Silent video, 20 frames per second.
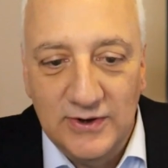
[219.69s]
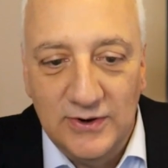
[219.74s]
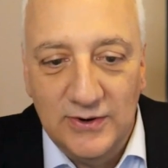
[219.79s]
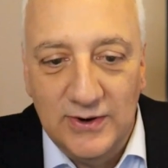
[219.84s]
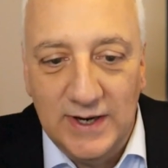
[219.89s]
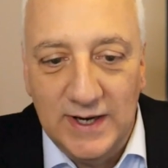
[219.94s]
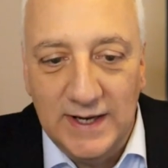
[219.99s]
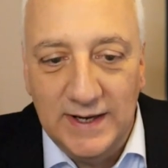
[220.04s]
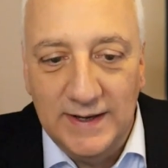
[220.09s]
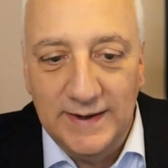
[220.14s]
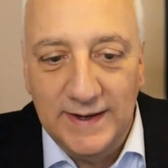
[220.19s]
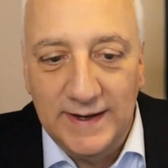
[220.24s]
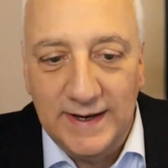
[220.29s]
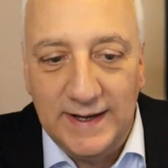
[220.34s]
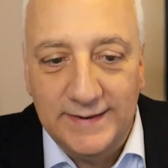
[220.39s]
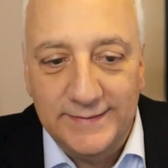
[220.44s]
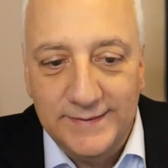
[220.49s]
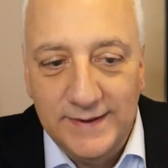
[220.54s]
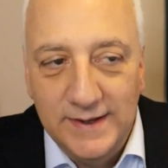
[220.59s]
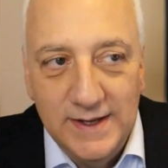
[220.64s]
So uh,
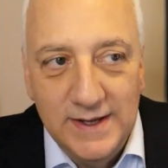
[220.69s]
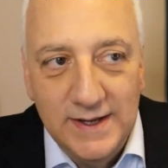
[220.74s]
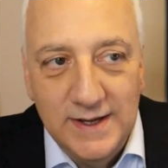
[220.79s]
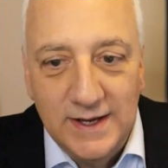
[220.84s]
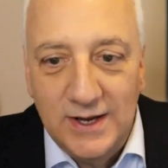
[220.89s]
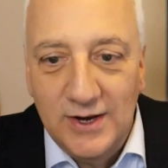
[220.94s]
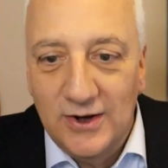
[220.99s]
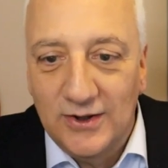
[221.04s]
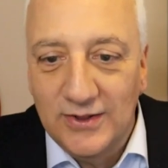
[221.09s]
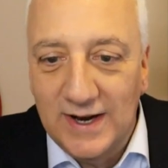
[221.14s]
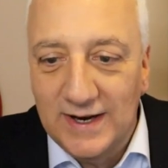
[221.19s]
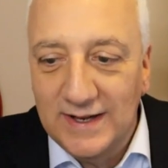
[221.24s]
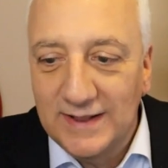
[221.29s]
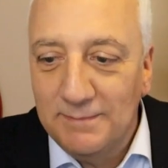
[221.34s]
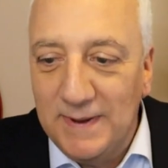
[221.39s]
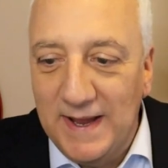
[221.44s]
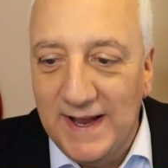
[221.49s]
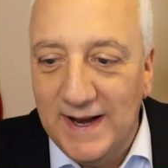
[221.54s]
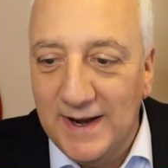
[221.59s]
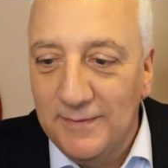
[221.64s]
and I, you know, the
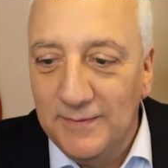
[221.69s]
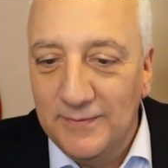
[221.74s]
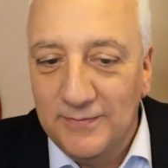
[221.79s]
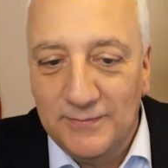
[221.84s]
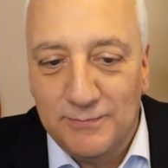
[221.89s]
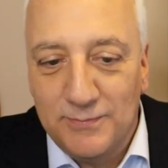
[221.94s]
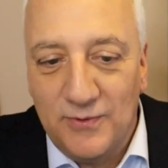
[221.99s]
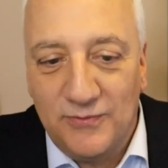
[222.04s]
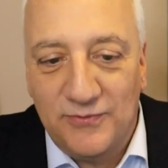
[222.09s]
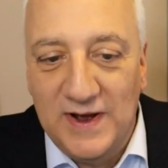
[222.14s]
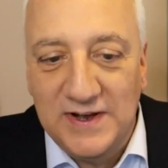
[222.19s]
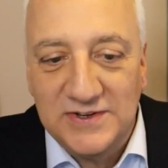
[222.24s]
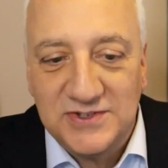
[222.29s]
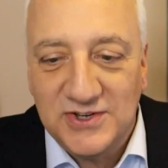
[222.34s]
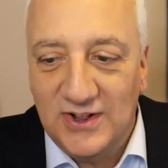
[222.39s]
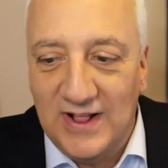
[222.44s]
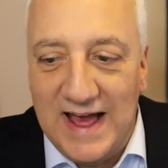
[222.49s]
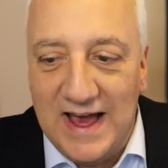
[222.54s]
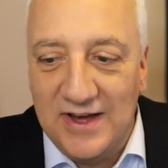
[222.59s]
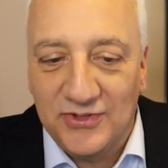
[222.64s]
other being a
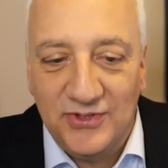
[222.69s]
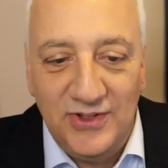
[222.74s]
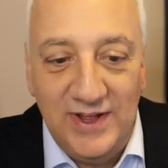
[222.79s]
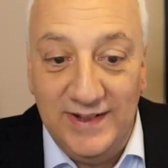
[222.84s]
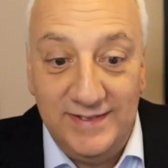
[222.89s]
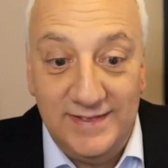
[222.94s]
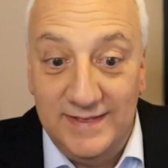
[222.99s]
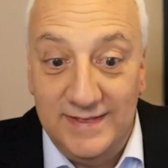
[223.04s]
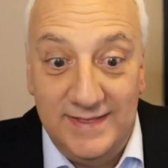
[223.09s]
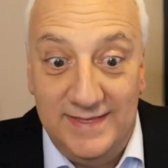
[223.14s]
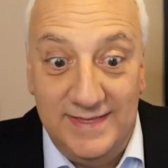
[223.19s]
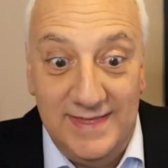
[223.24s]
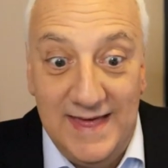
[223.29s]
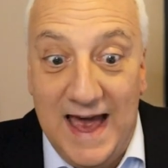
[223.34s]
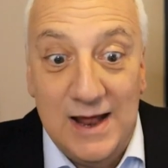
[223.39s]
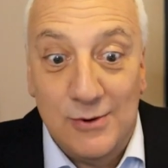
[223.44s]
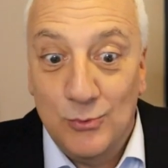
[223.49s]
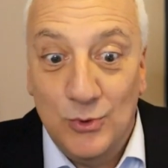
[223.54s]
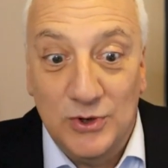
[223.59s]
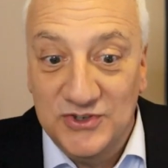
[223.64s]
professional athlete
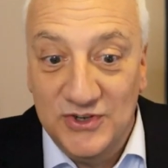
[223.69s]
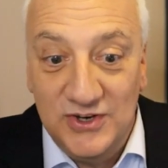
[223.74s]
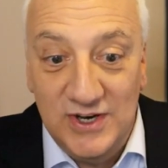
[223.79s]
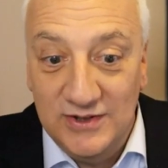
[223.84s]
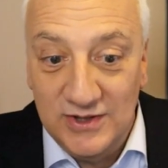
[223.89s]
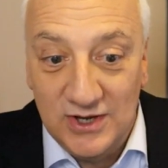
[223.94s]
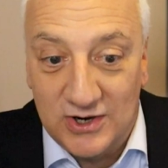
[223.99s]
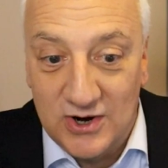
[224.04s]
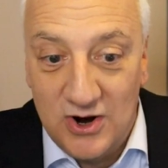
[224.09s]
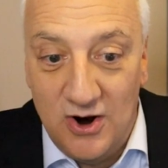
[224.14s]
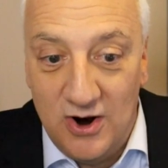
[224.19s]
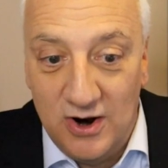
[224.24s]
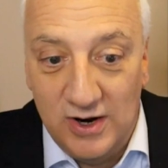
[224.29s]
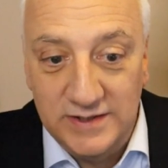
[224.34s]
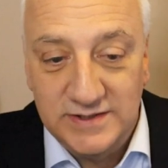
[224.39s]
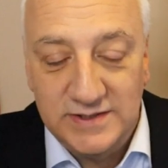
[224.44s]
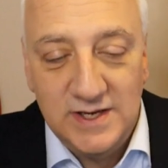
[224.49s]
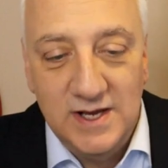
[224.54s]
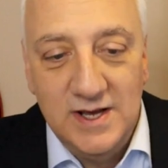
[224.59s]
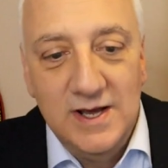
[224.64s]
that wasn't in the
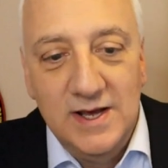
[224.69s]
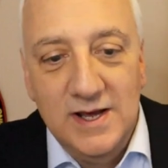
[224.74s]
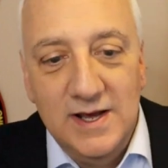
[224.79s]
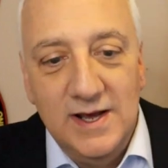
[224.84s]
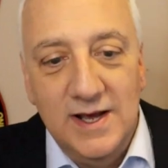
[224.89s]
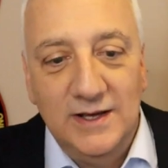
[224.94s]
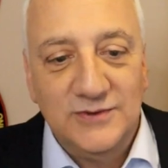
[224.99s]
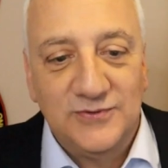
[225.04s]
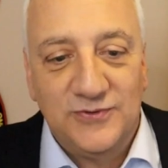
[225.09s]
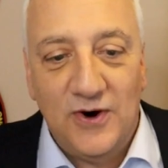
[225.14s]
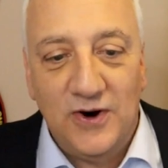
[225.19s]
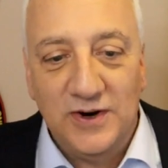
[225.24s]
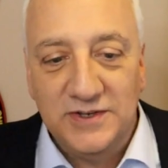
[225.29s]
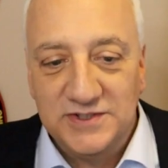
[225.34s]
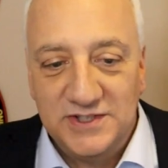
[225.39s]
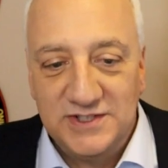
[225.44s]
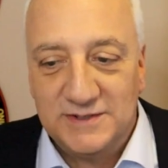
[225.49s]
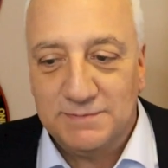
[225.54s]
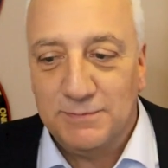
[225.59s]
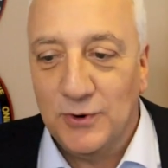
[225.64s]
cards as
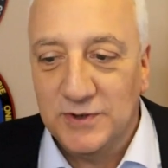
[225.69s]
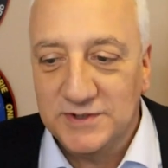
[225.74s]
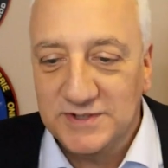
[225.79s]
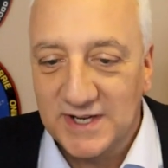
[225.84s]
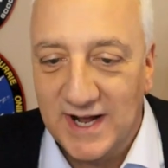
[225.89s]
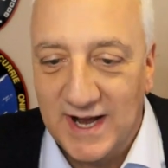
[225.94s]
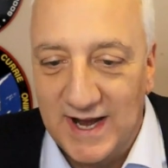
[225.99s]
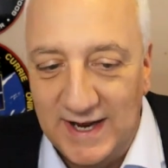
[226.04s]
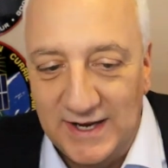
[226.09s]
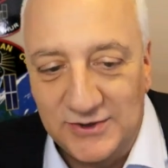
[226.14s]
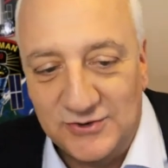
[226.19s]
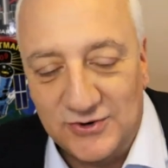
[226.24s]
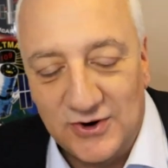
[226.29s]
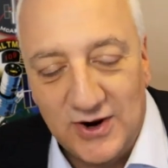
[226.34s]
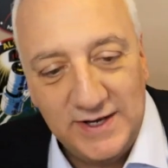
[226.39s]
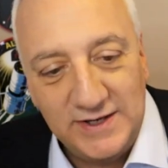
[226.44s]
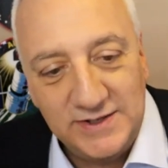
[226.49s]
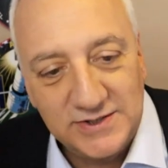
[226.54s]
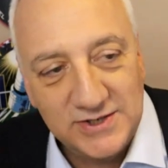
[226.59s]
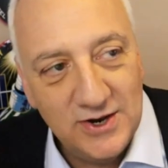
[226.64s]
far as the sports that I had
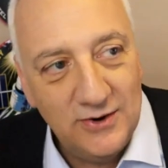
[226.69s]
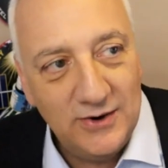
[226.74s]
tried.